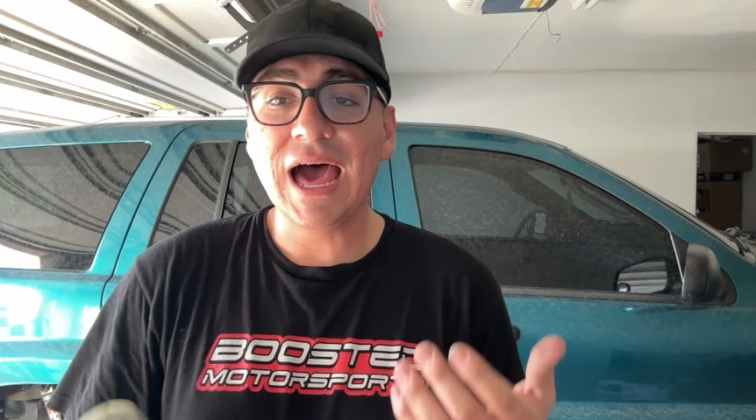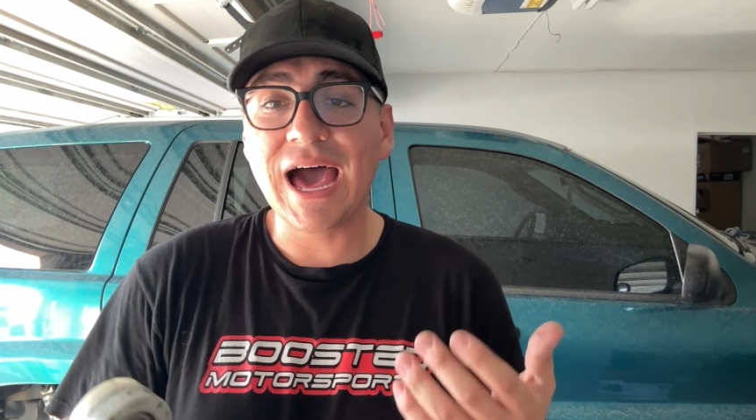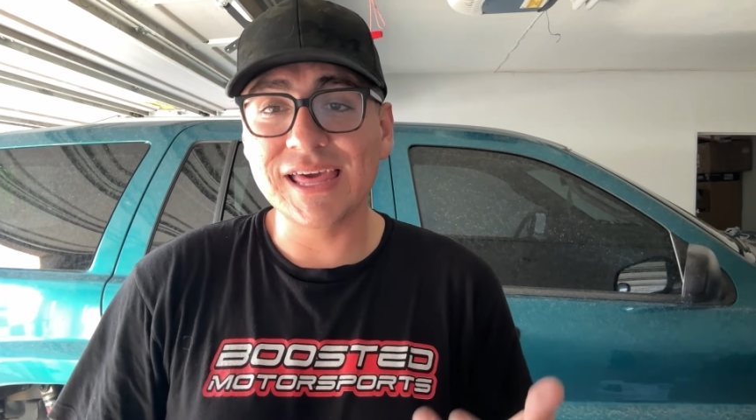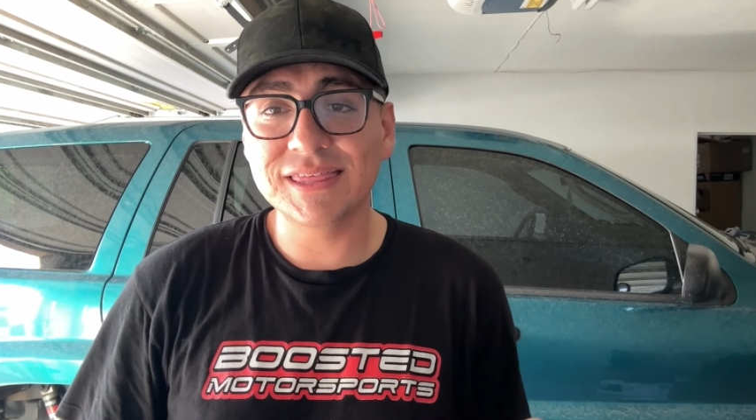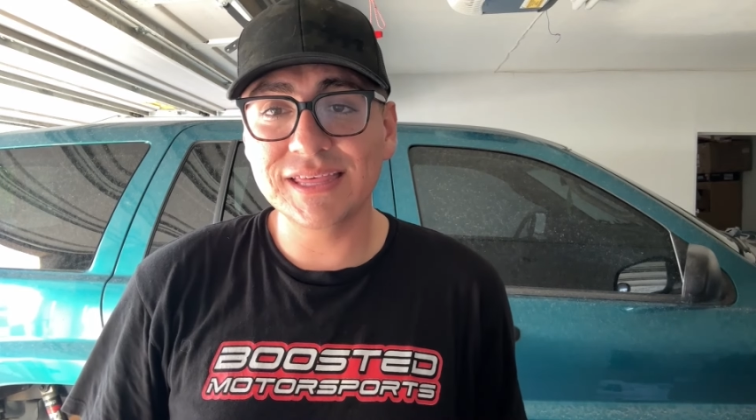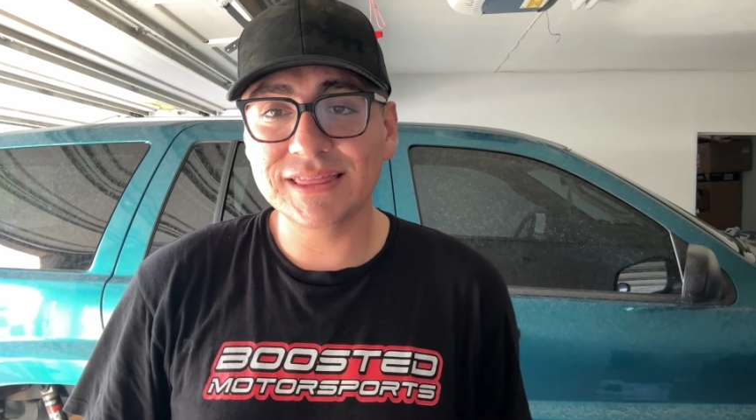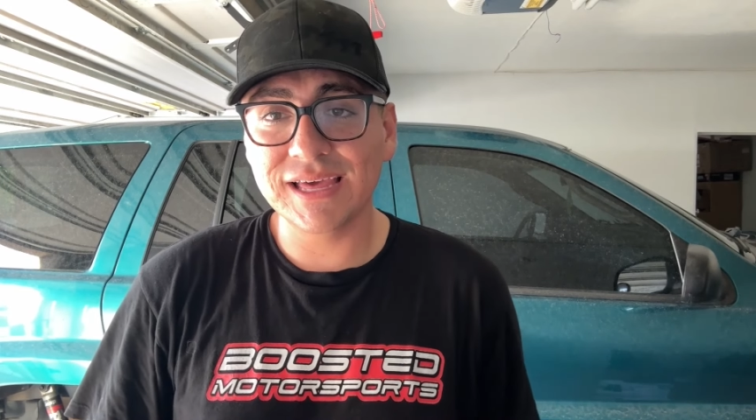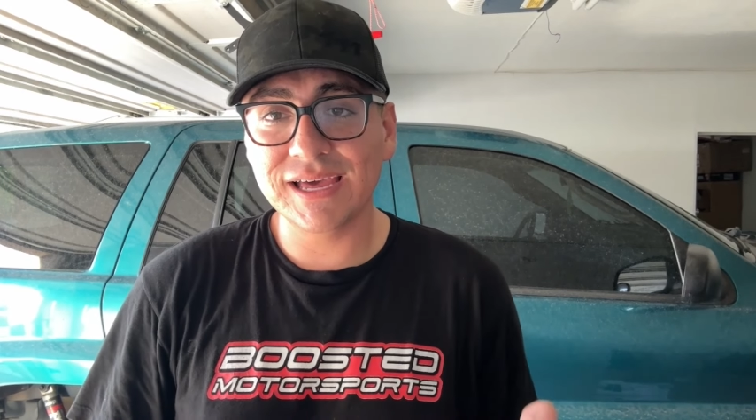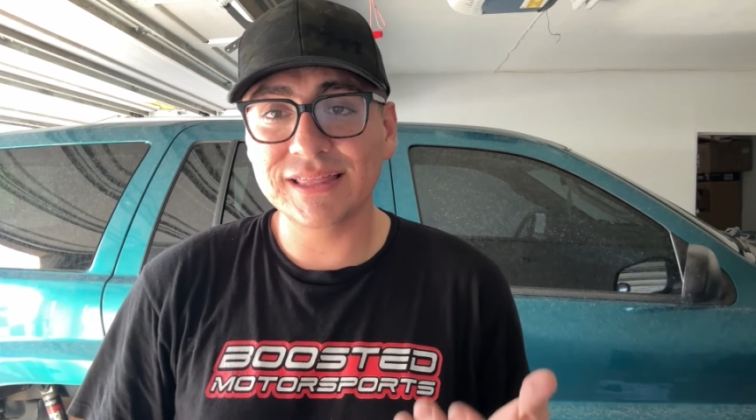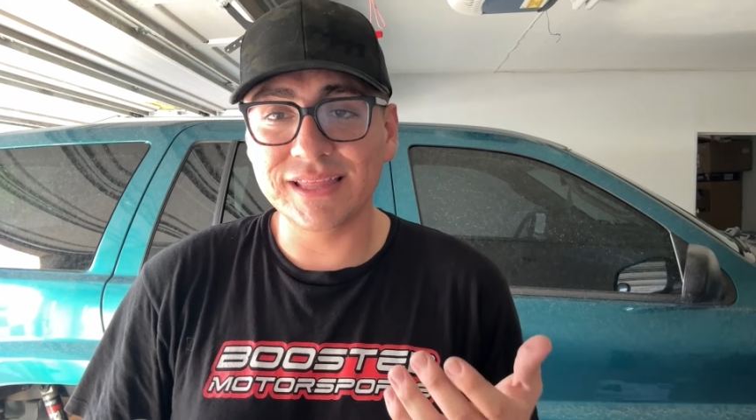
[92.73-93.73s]
I think
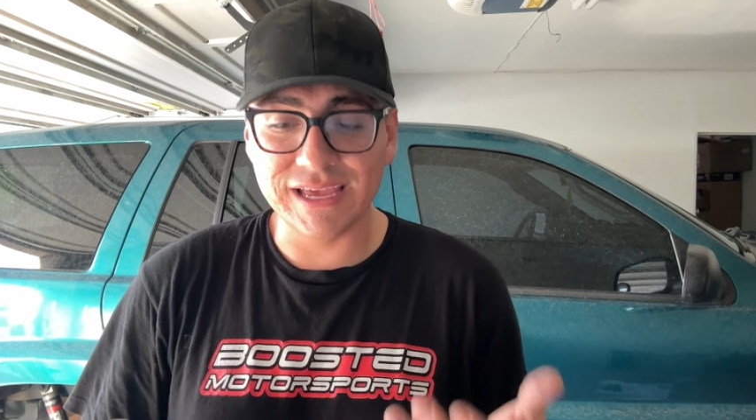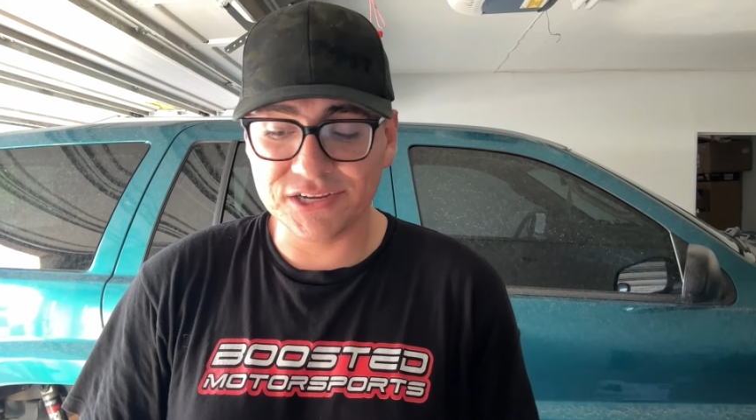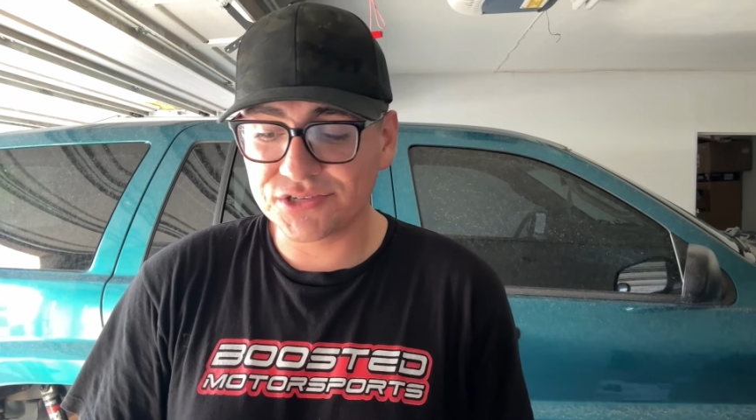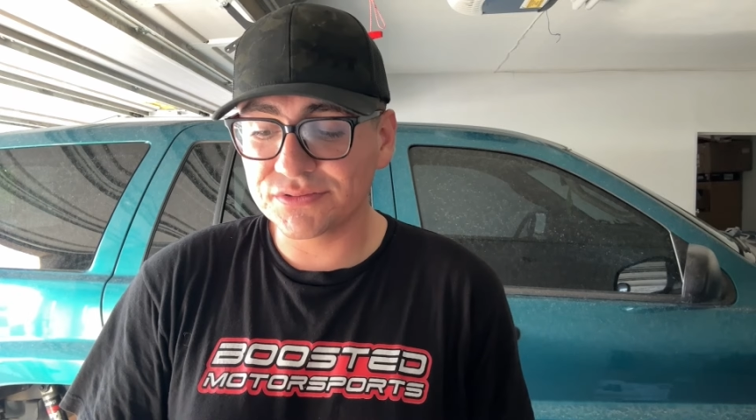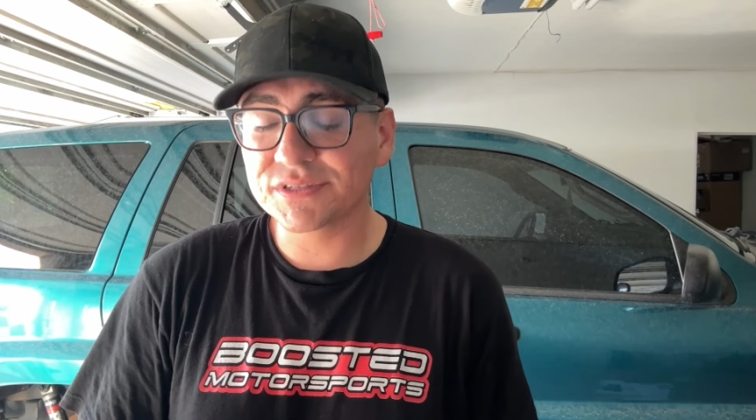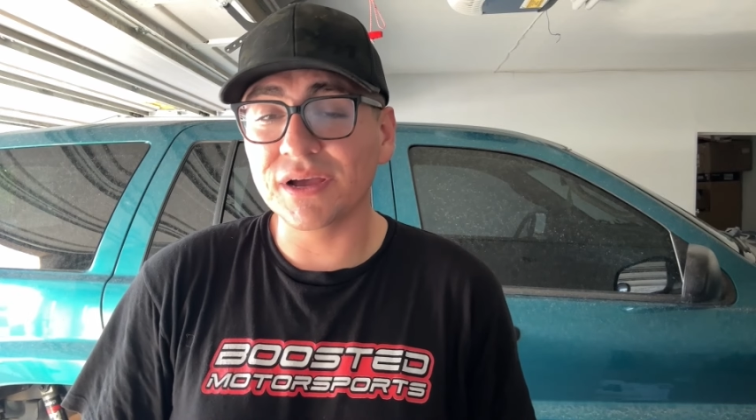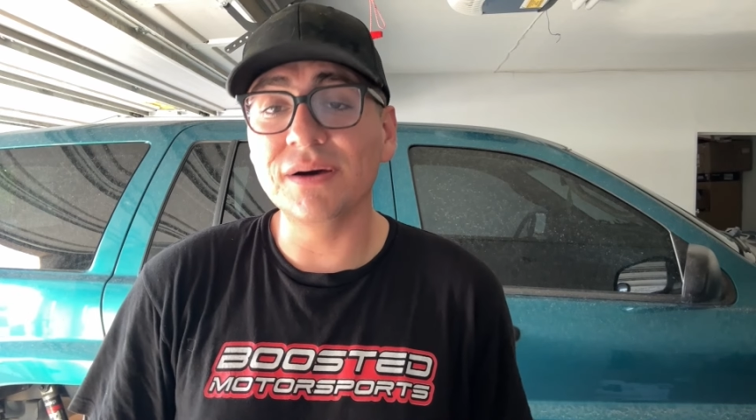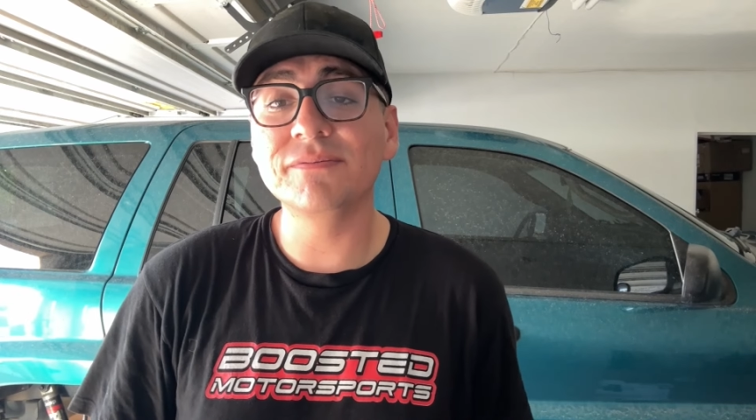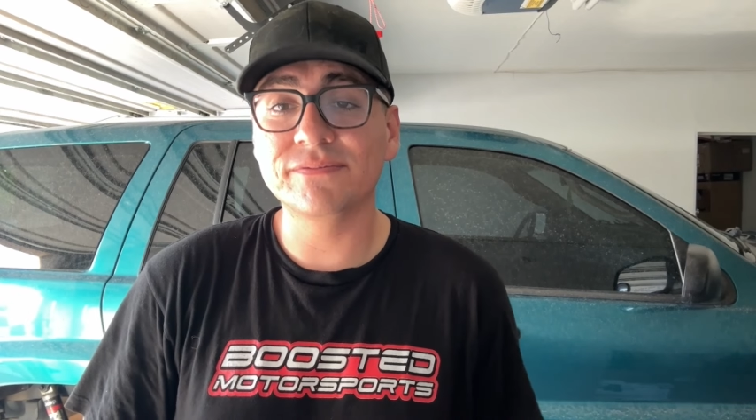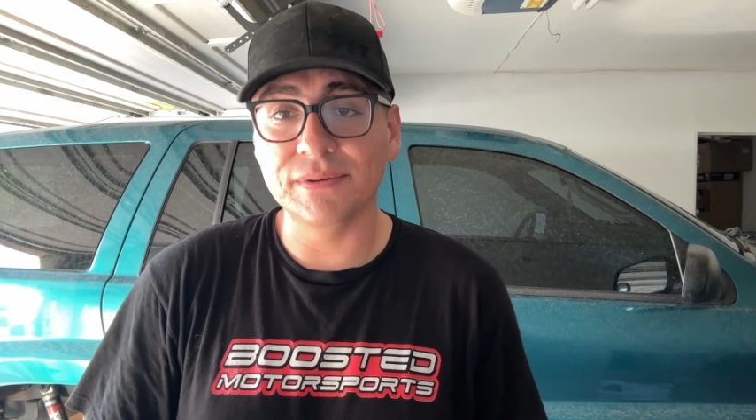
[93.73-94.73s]
that the issues
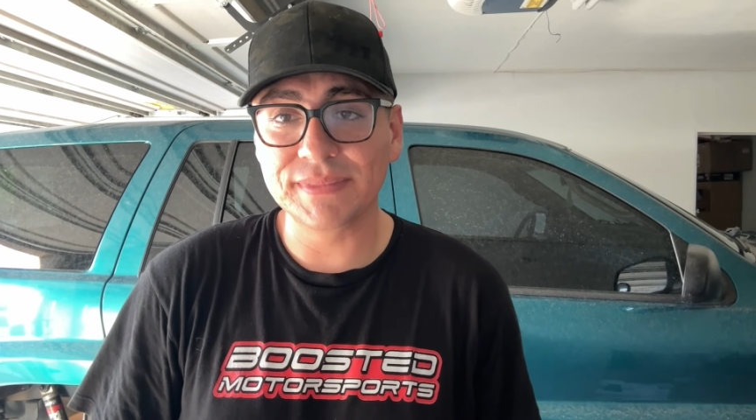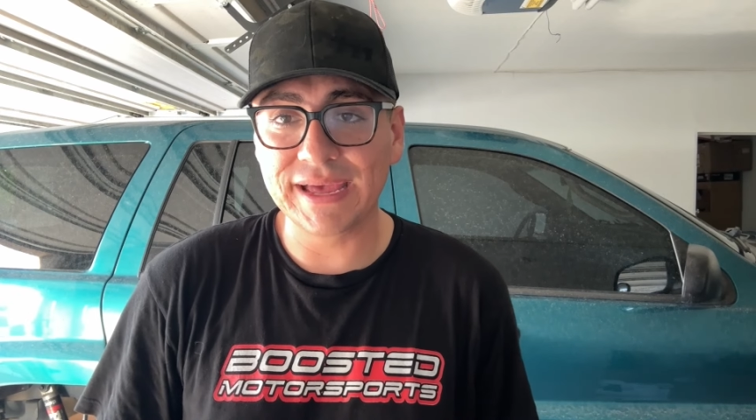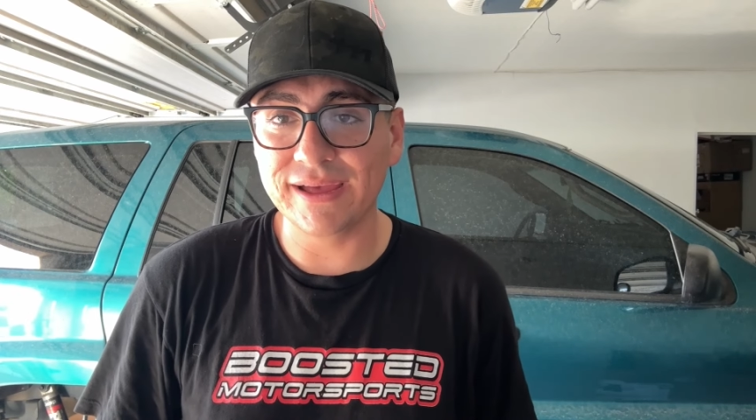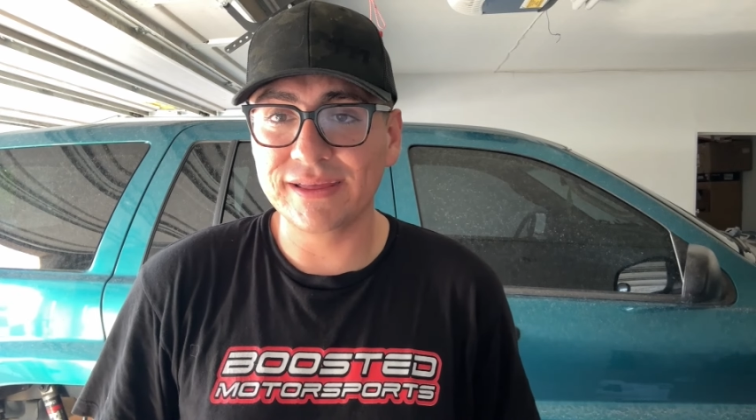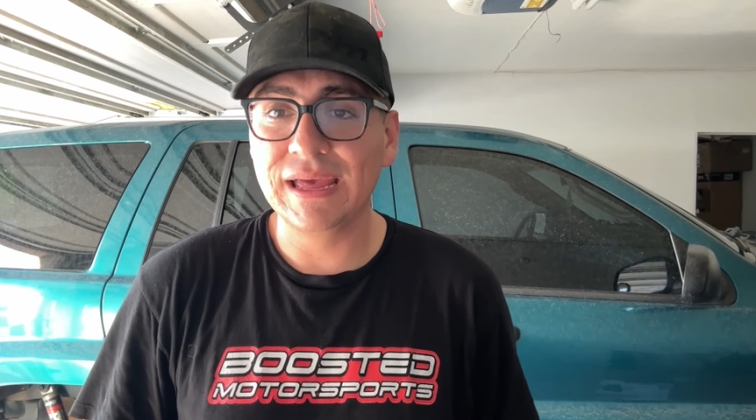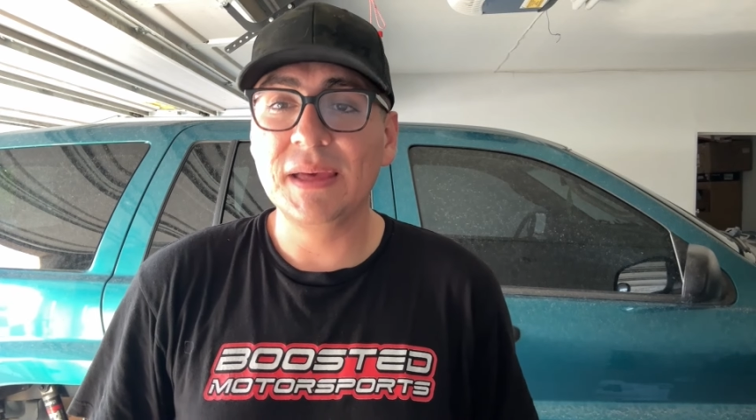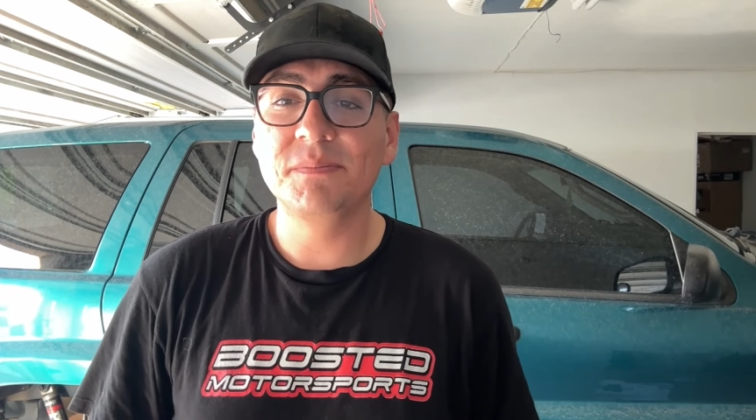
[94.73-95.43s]
come from that.